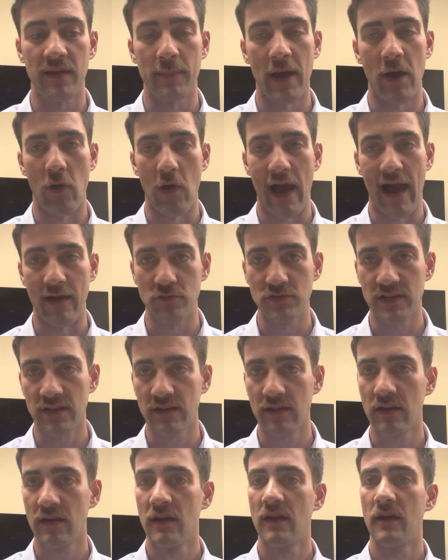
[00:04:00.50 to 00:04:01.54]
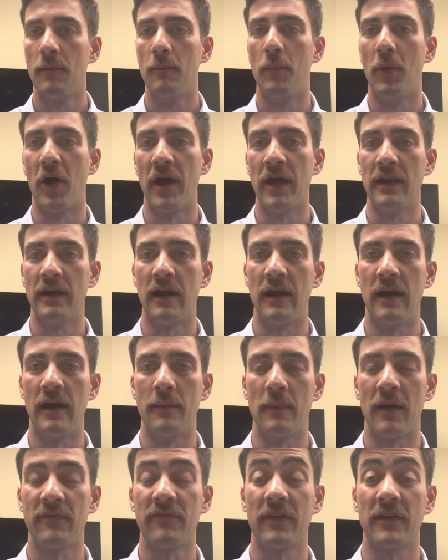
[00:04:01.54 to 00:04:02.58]
about housing, but
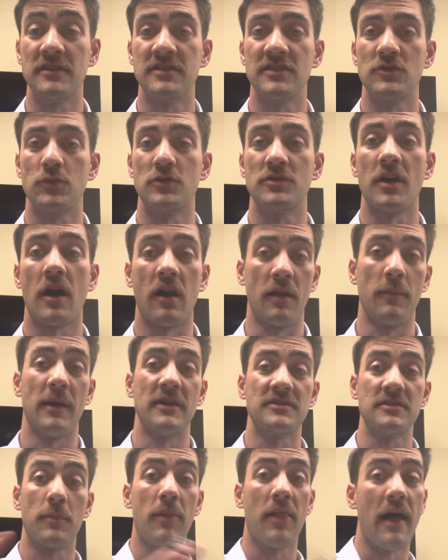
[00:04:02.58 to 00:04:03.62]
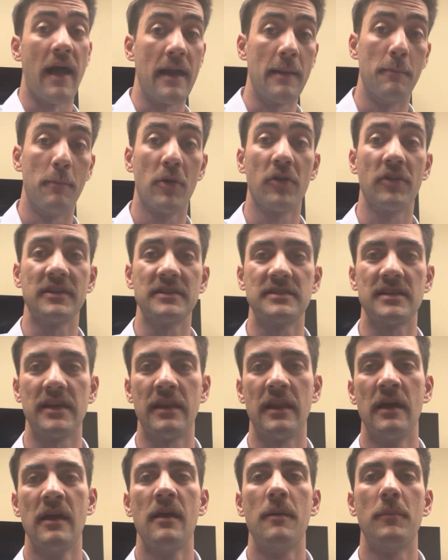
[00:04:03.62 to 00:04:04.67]
I figured since we're talking about supply in Burlington,